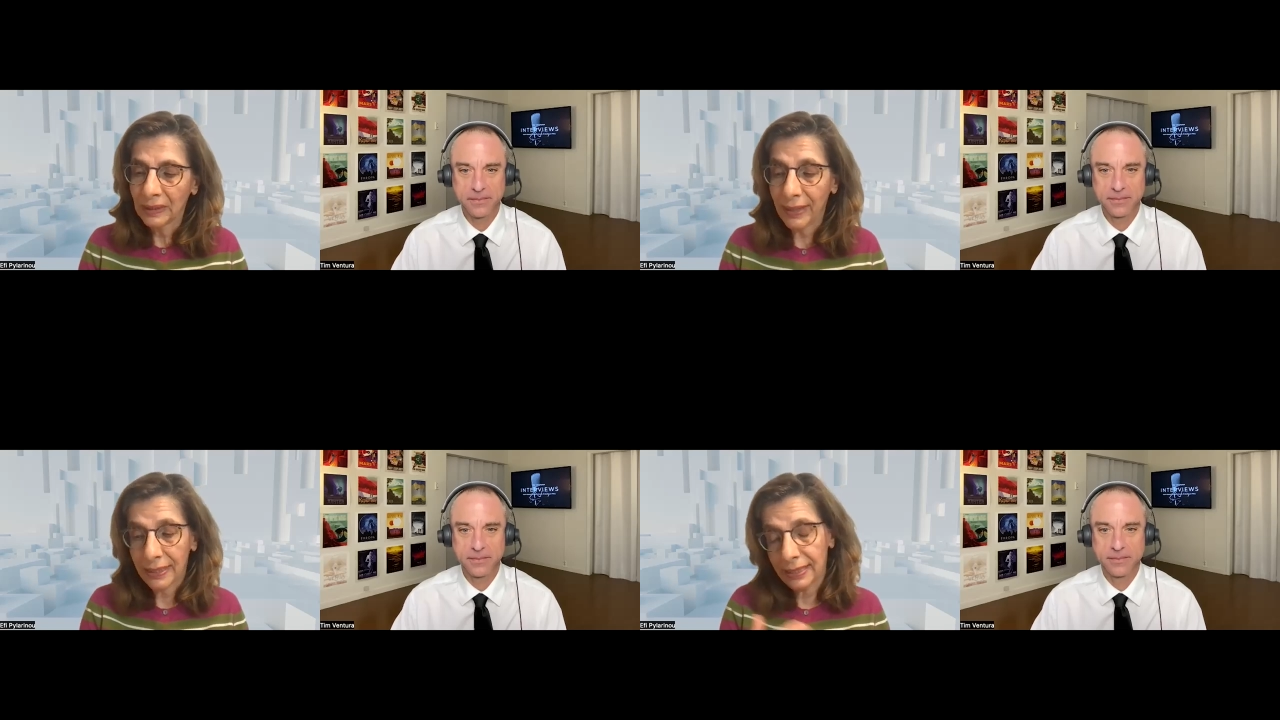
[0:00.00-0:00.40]

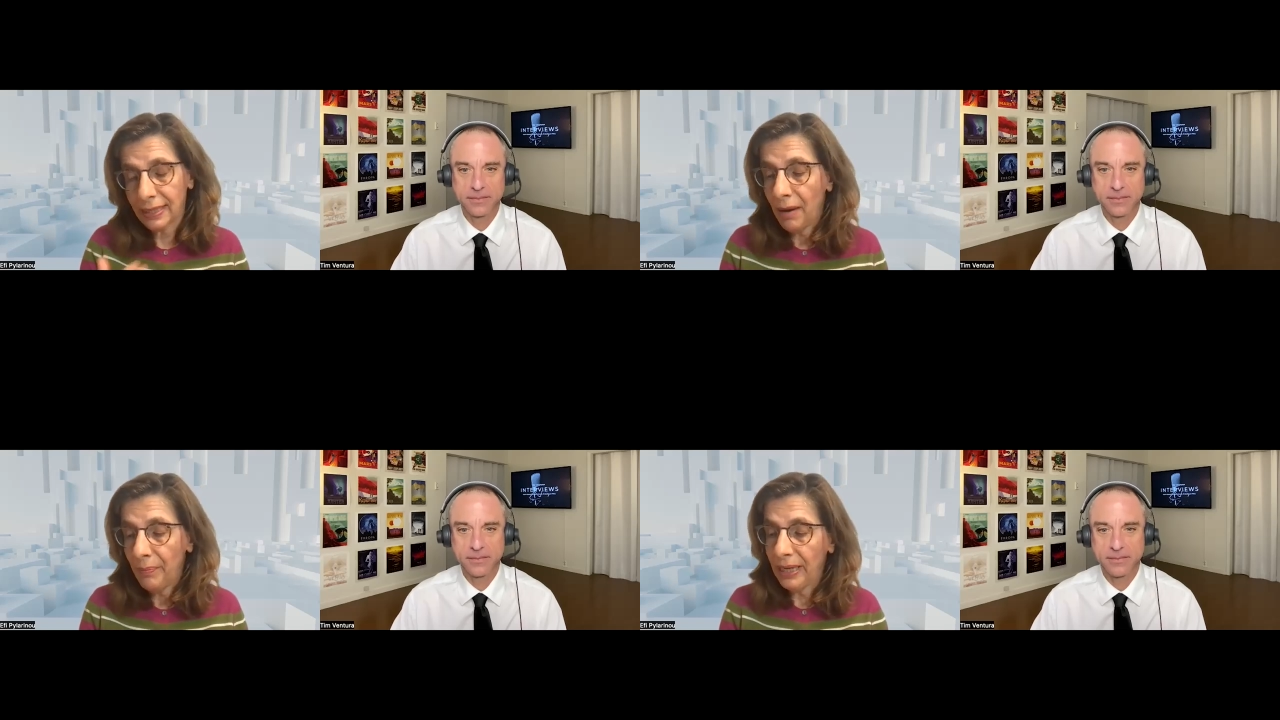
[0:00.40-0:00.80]
Speaker 1: that's
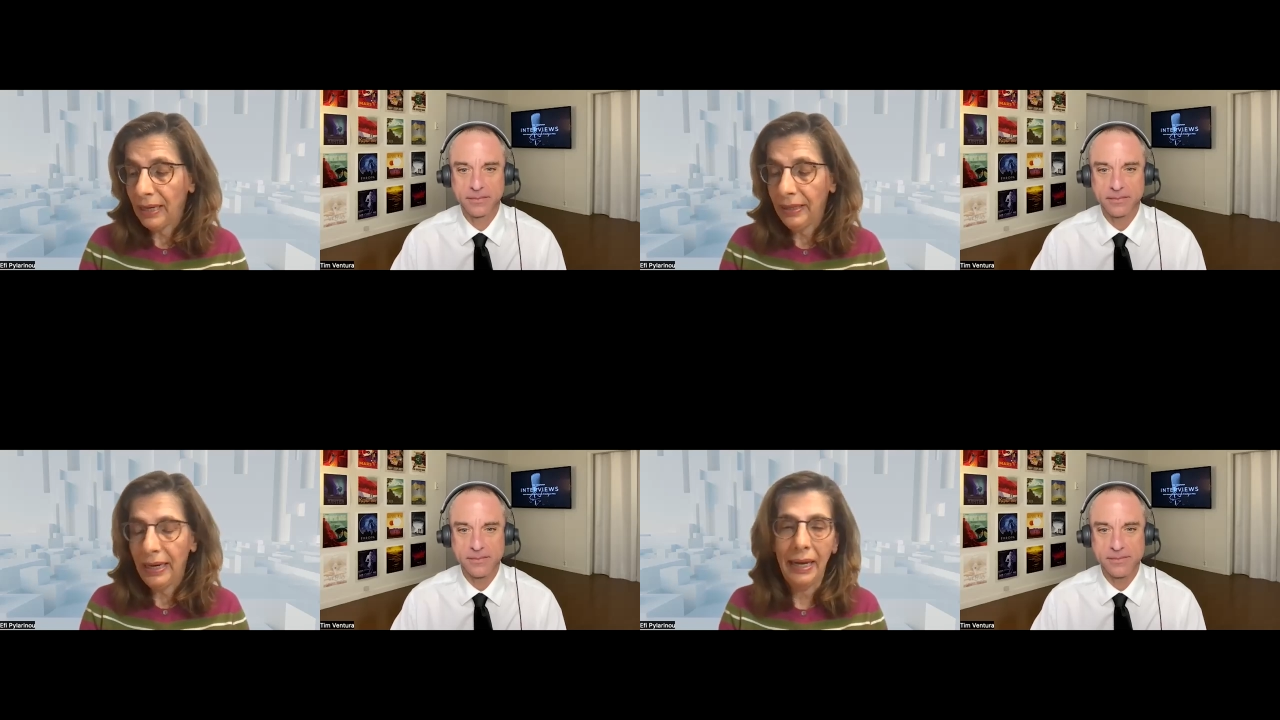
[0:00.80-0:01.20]

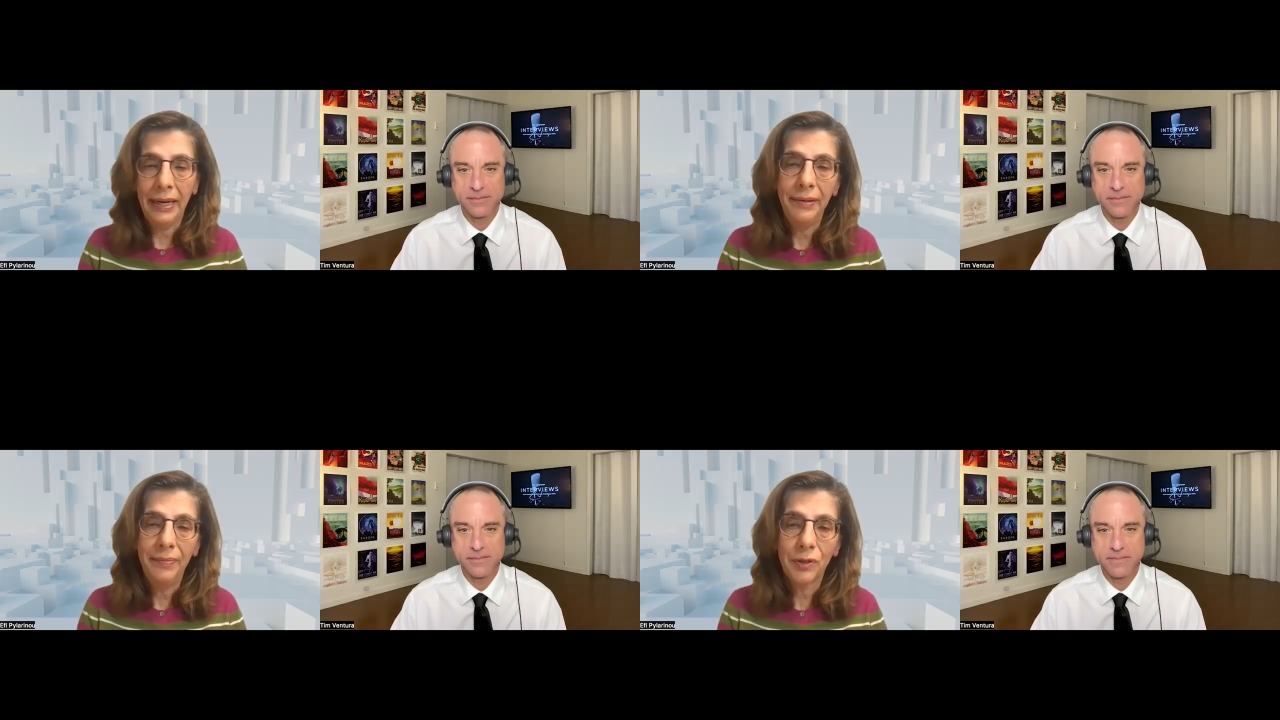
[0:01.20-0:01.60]
coming
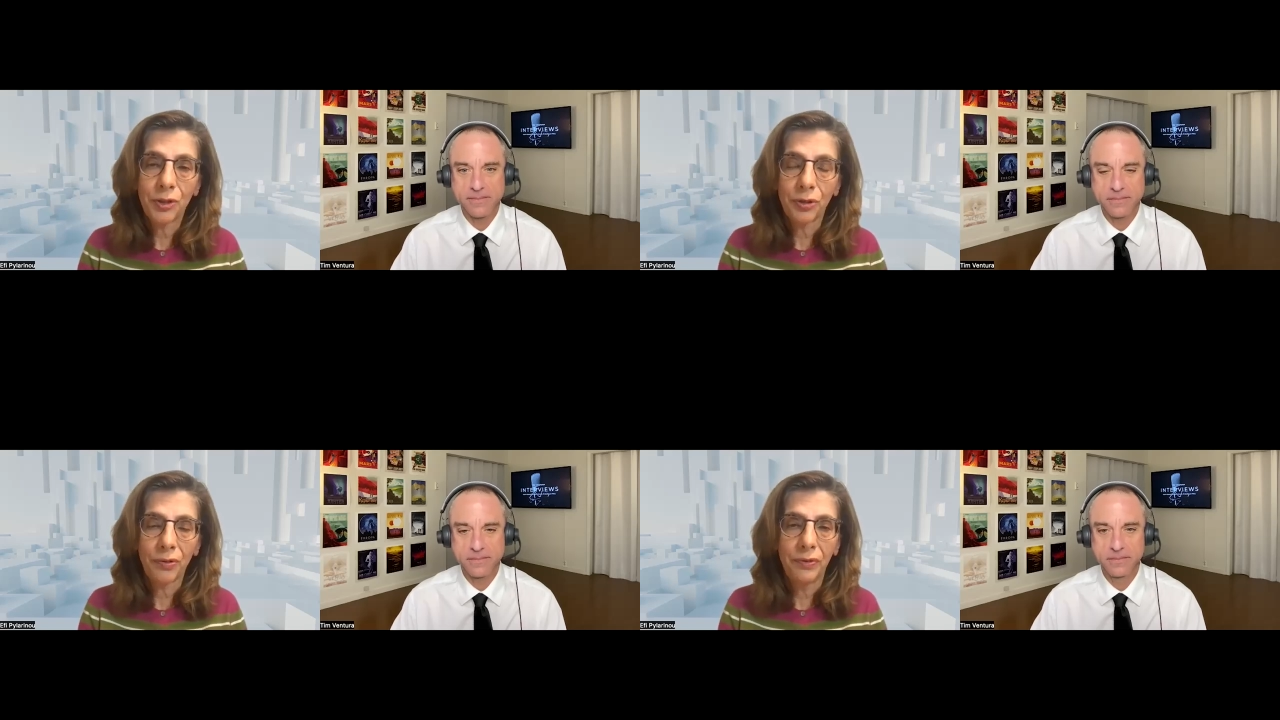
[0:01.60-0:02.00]
and
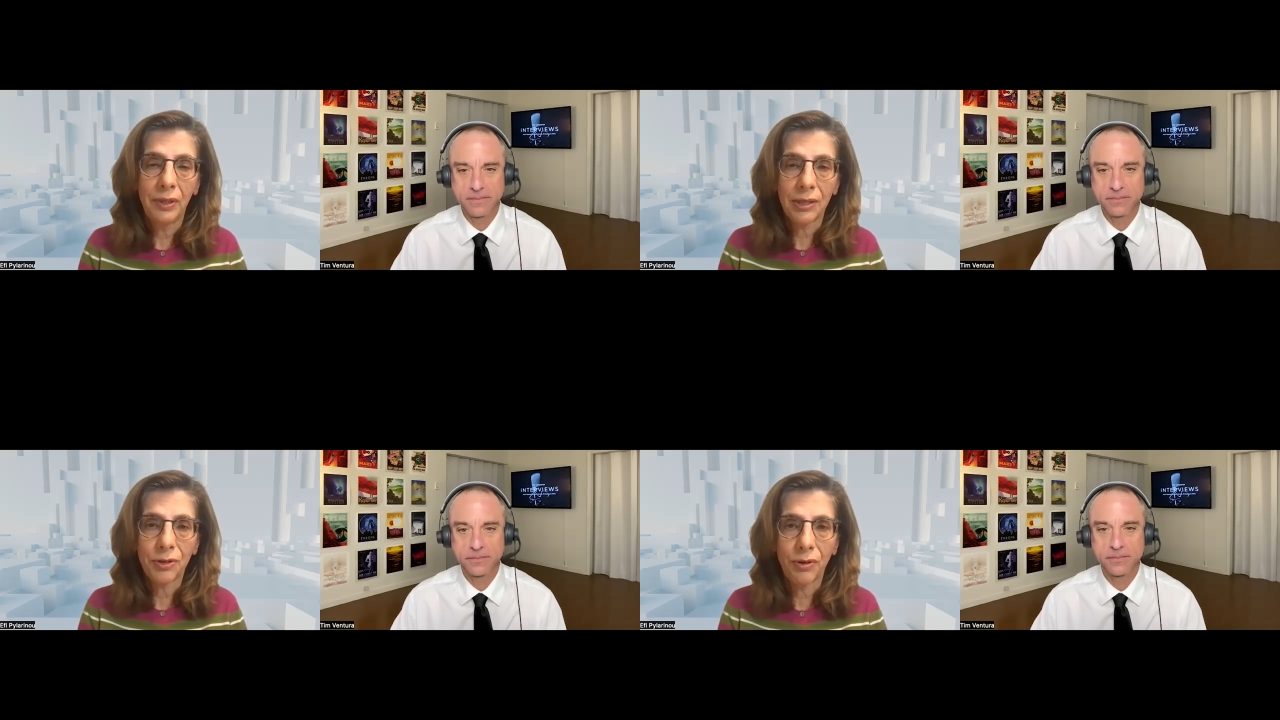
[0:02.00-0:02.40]
sort of
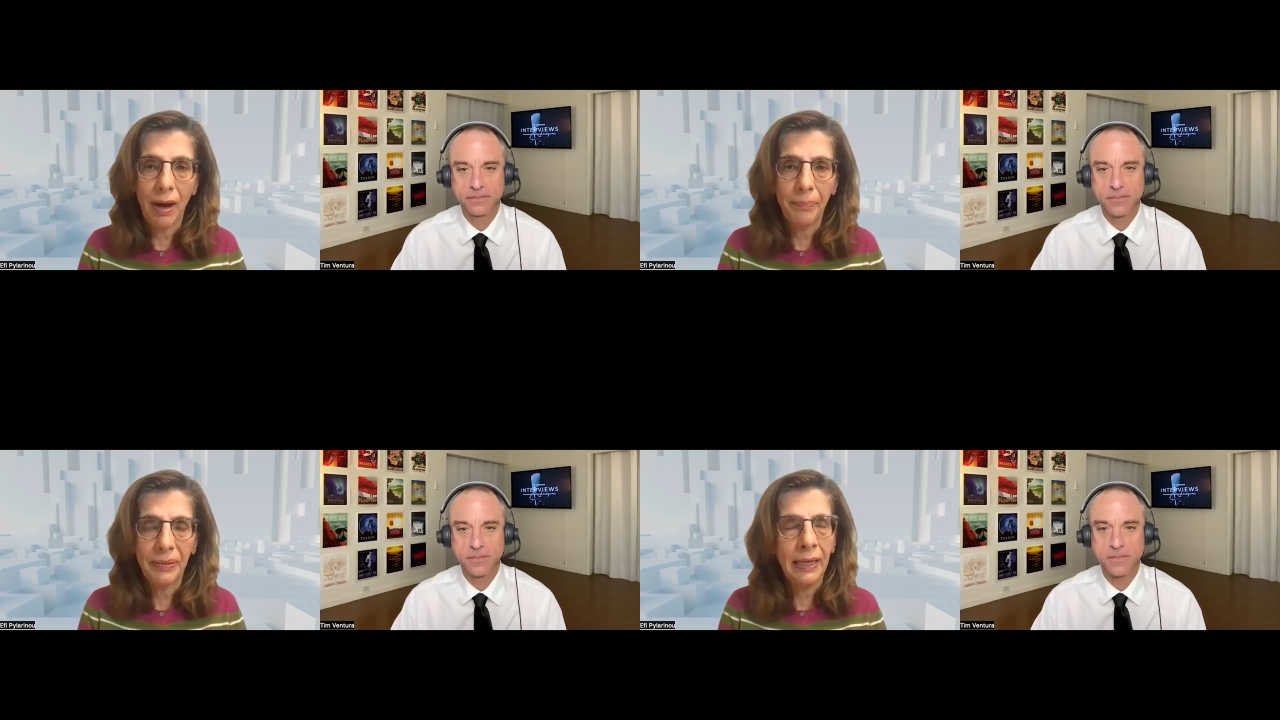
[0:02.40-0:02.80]

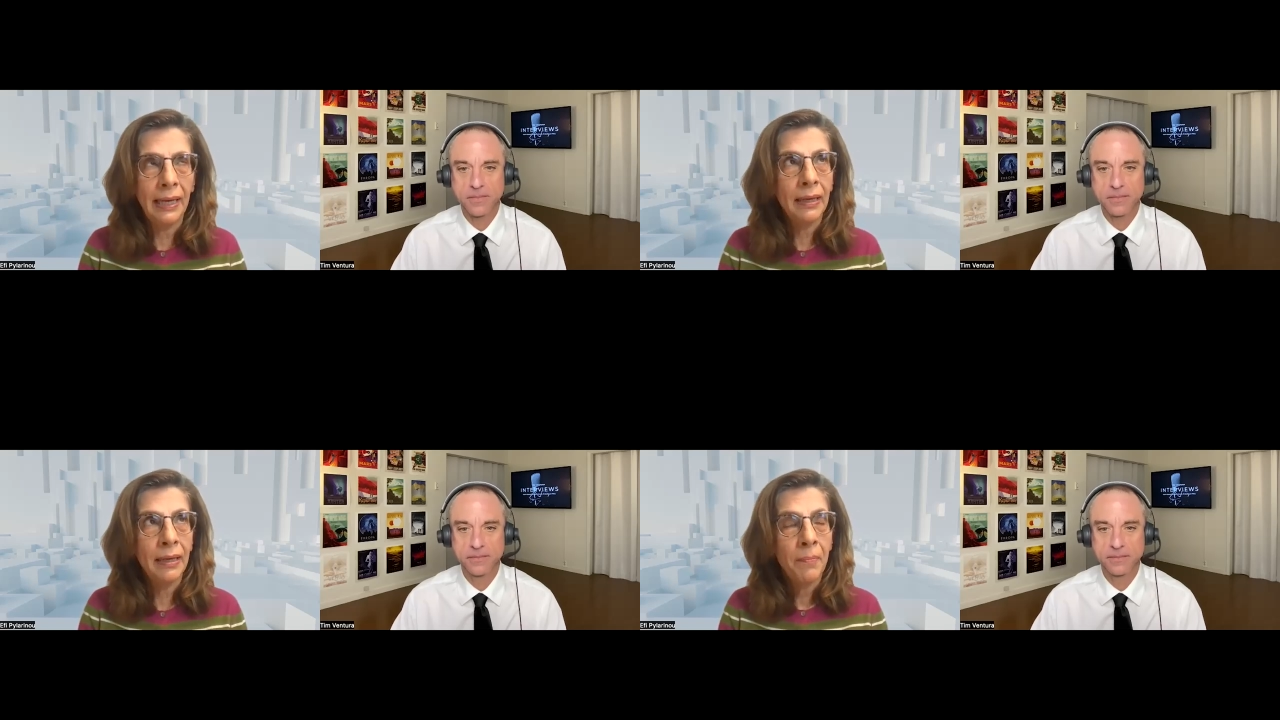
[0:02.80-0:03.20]

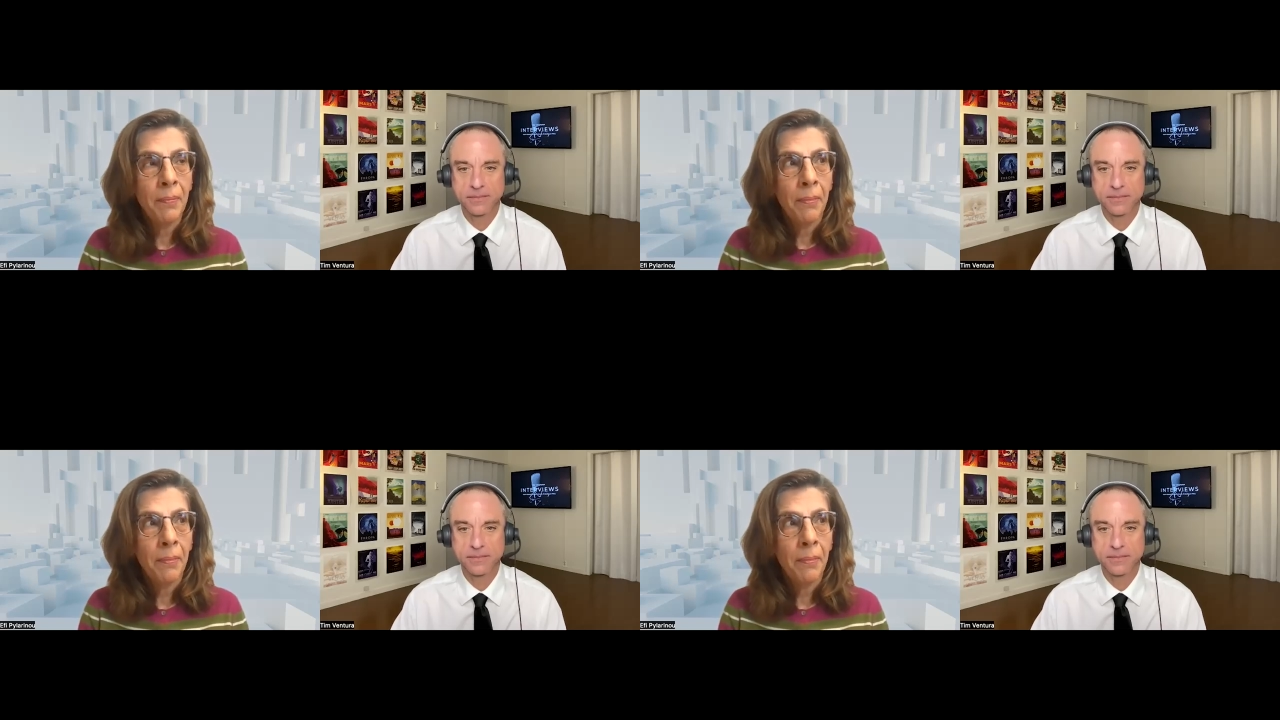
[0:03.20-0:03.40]
disrupting